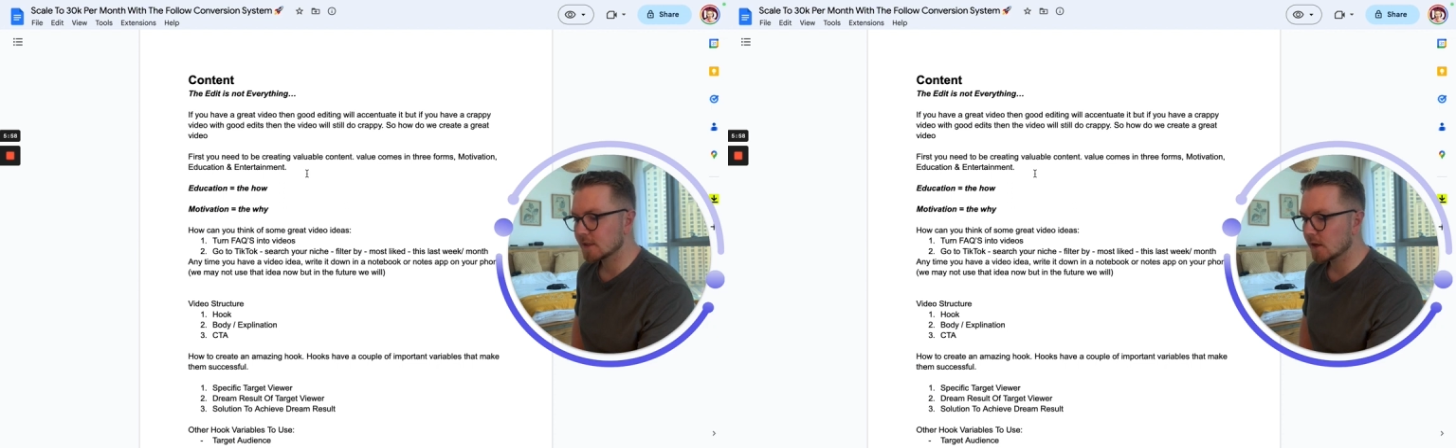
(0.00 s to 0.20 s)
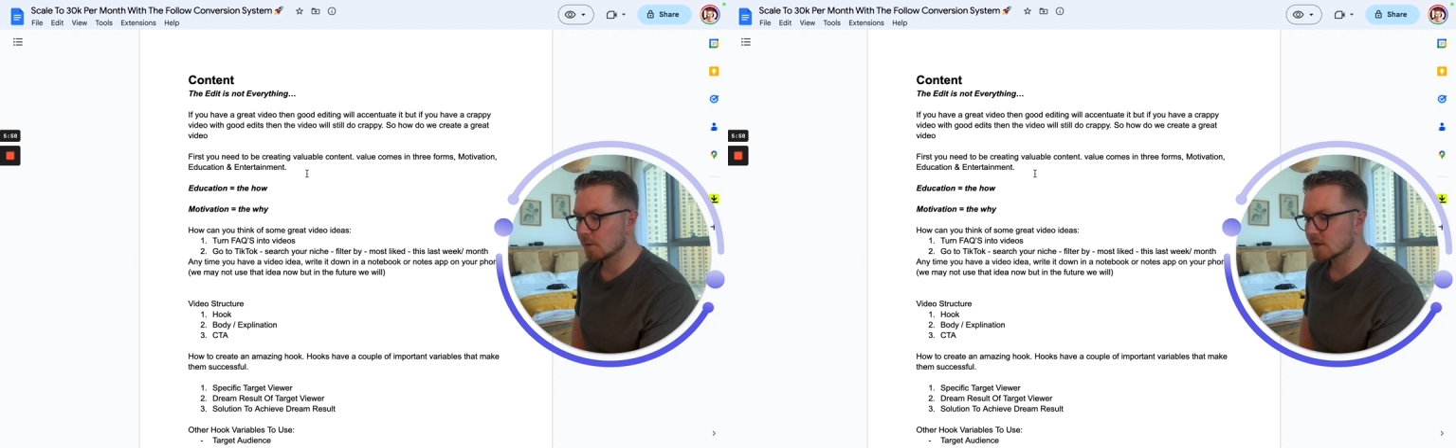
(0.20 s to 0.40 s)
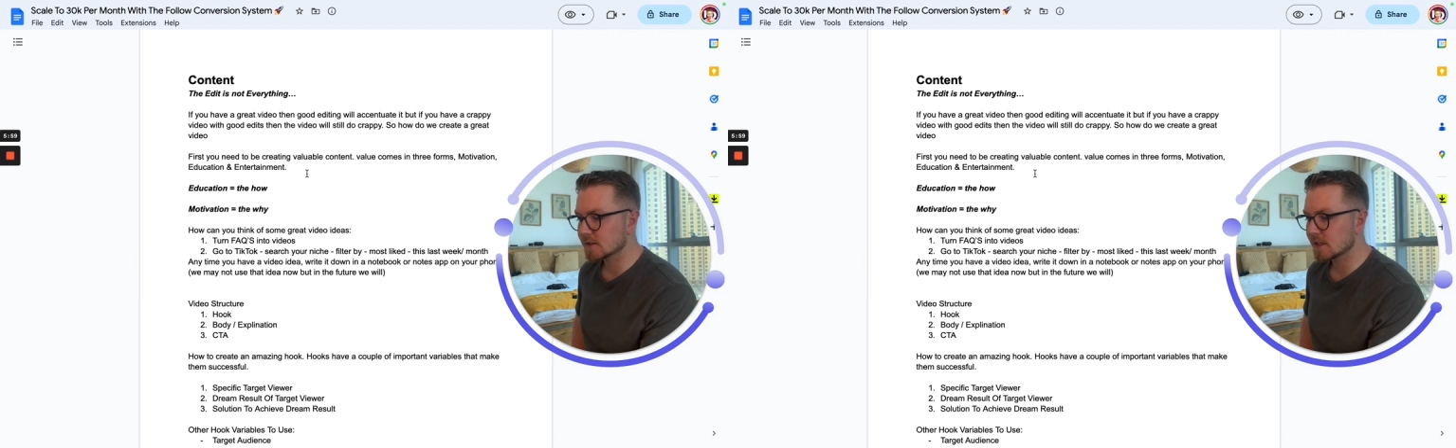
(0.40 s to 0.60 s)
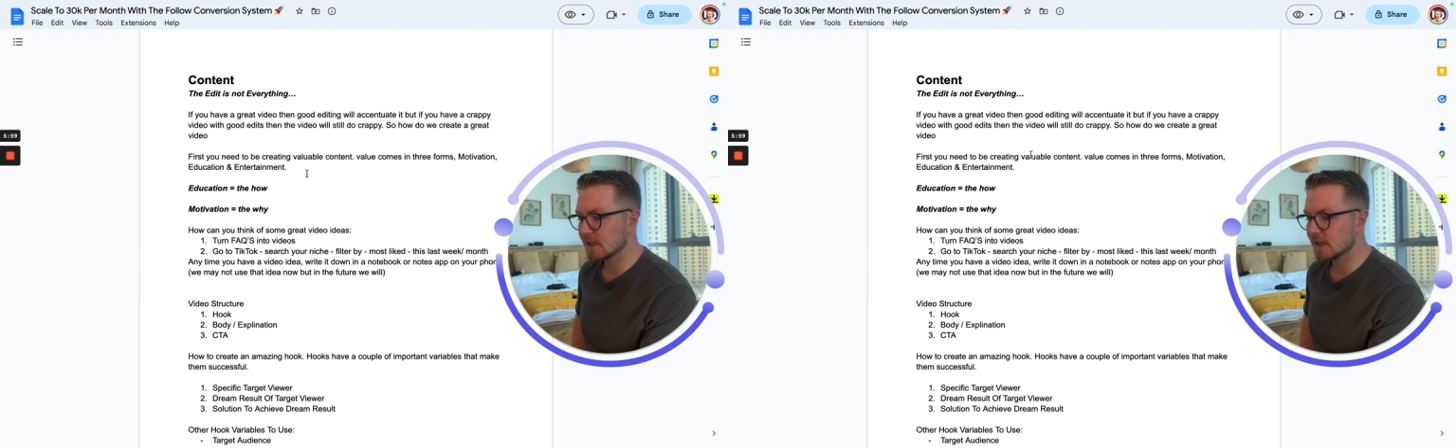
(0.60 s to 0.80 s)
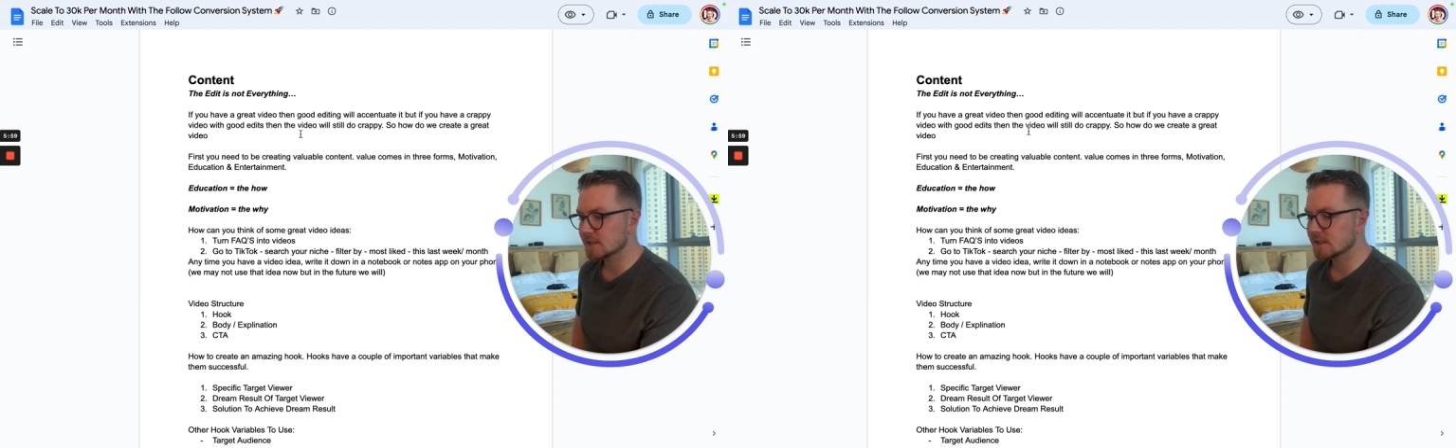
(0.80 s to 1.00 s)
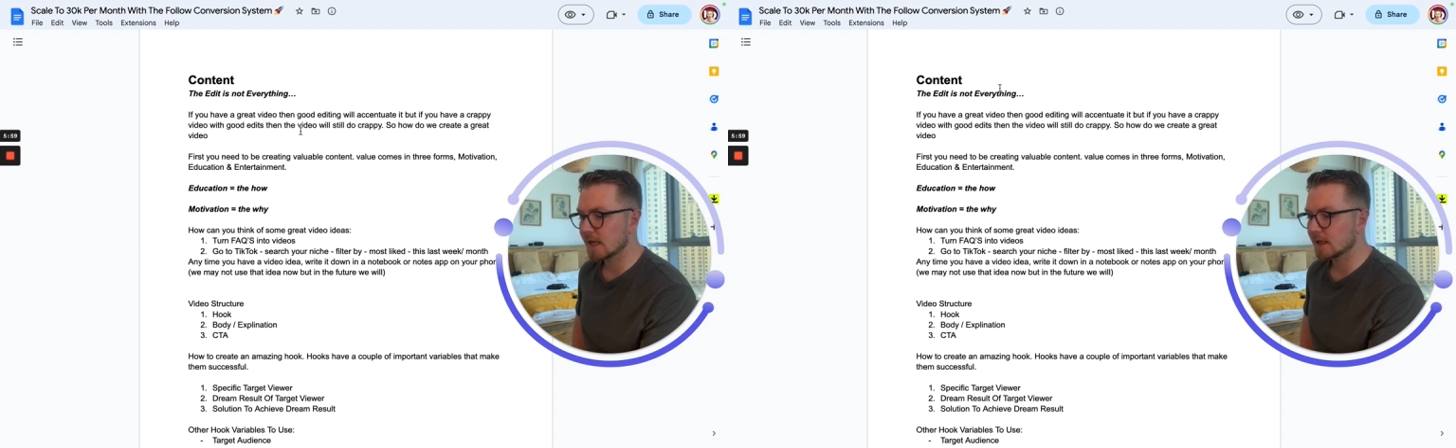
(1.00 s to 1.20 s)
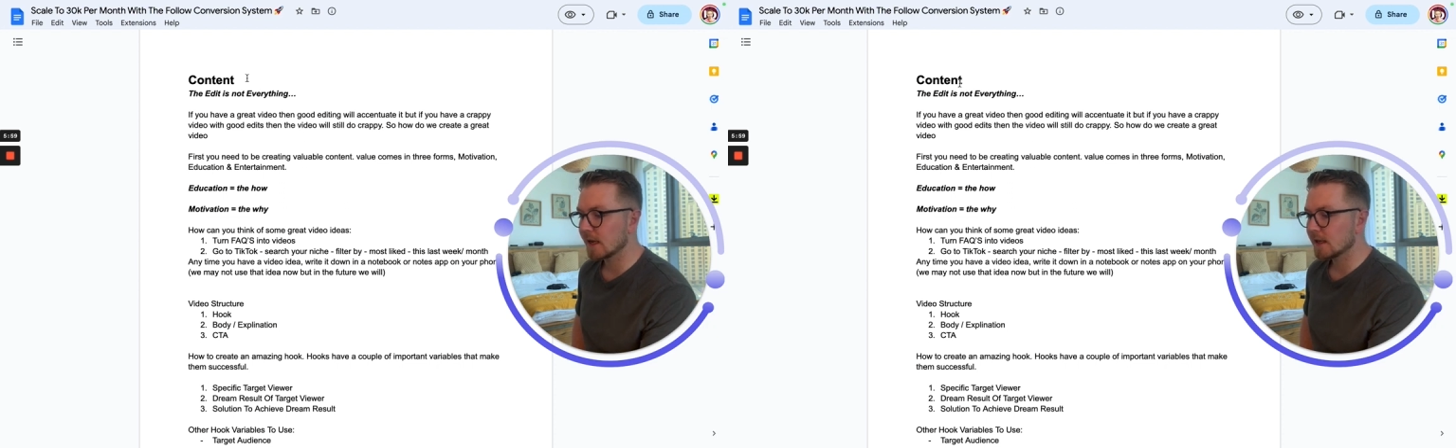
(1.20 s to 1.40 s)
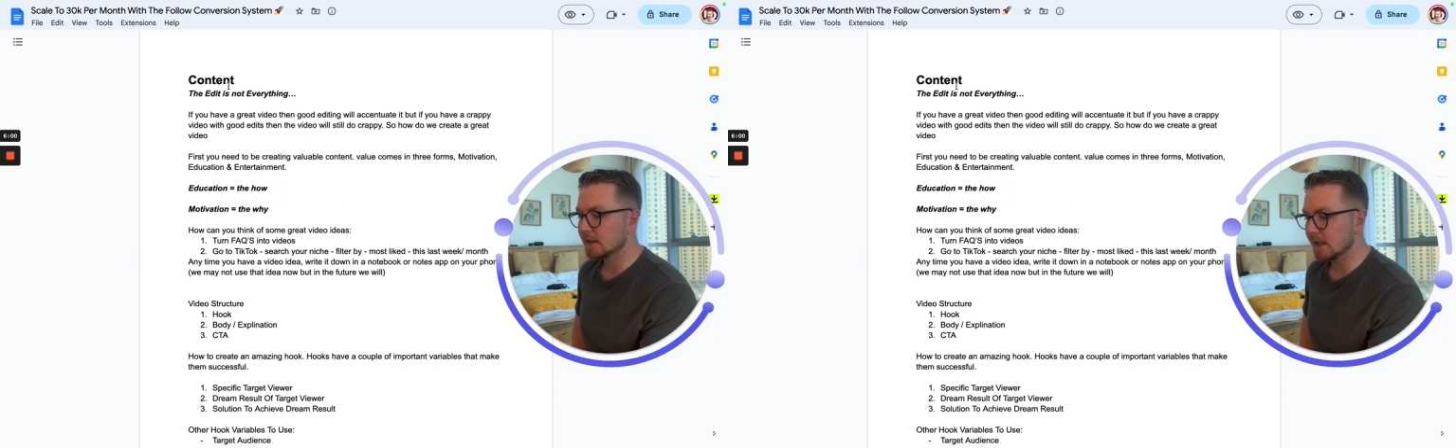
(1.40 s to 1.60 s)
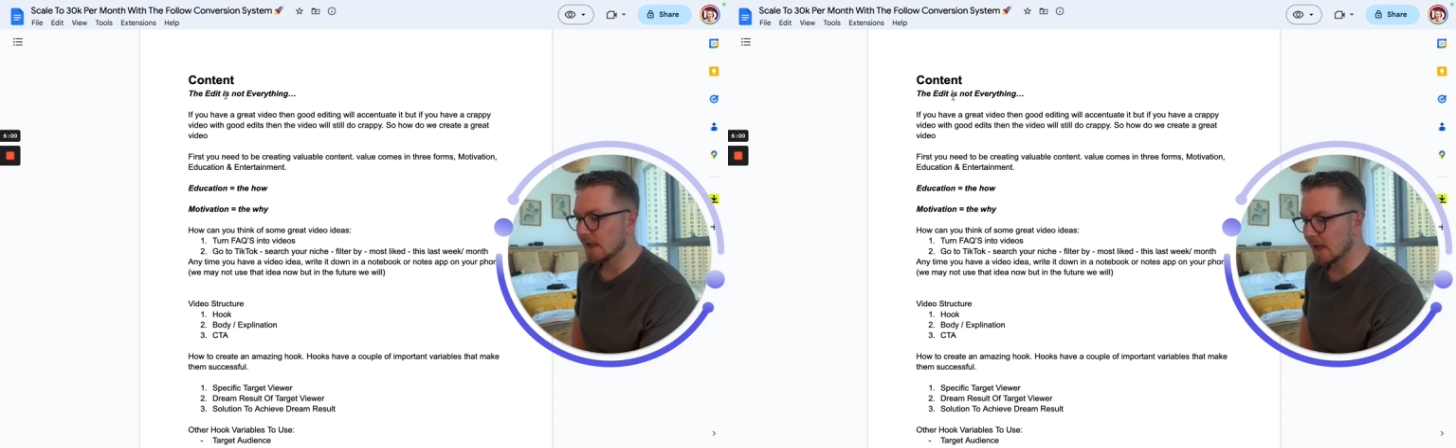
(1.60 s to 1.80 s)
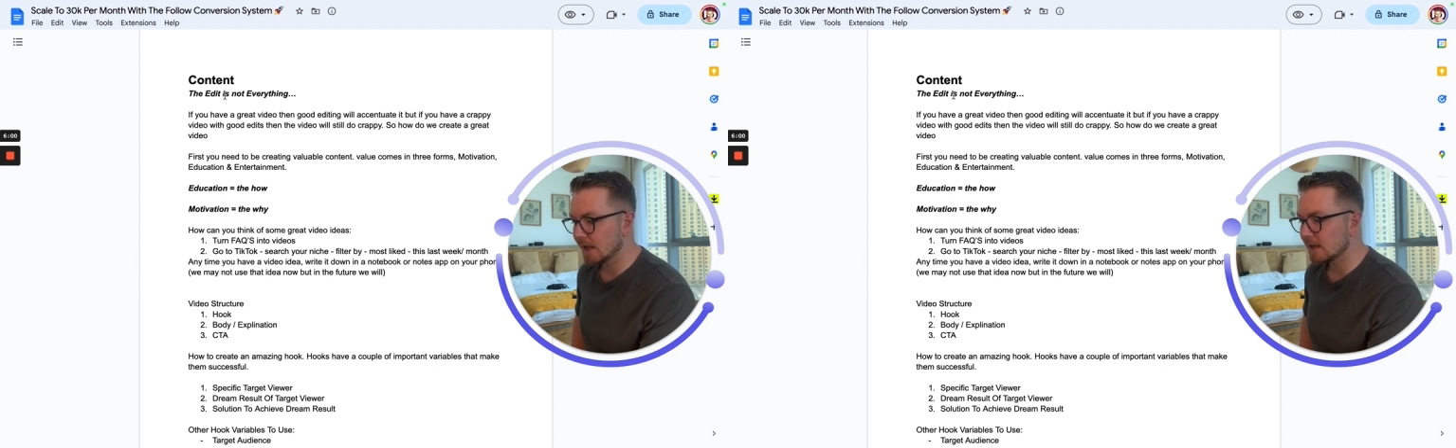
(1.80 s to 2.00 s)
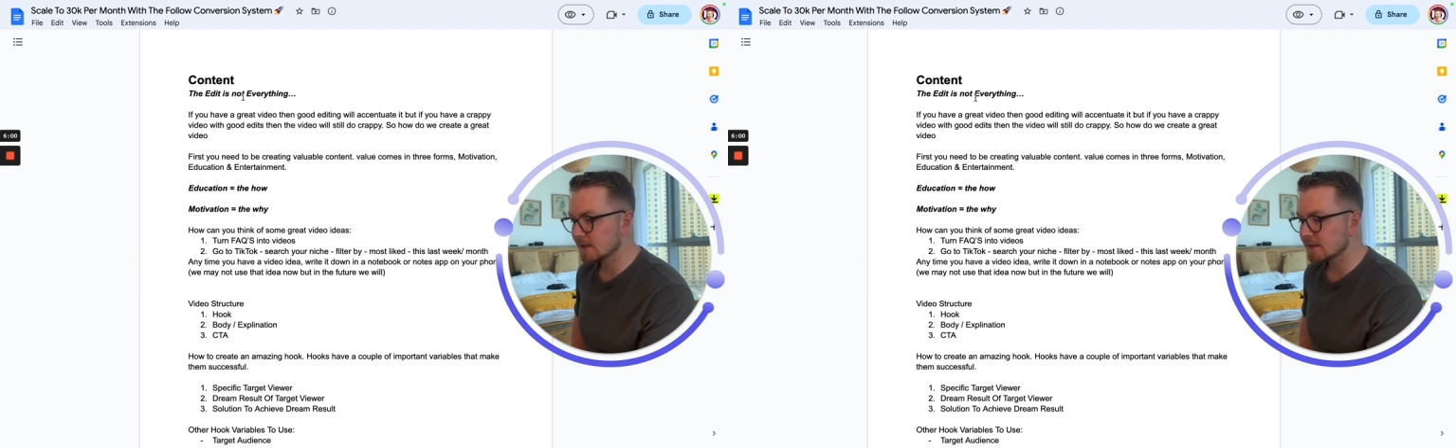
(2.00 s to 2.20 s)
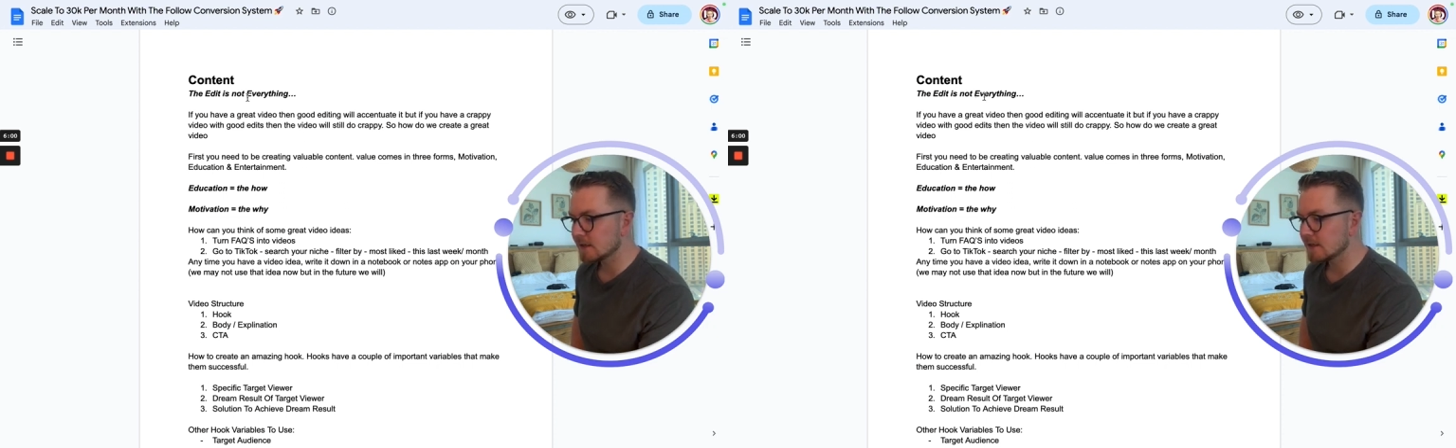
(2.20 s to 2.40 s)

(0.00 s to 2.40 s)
I want to say is that the edit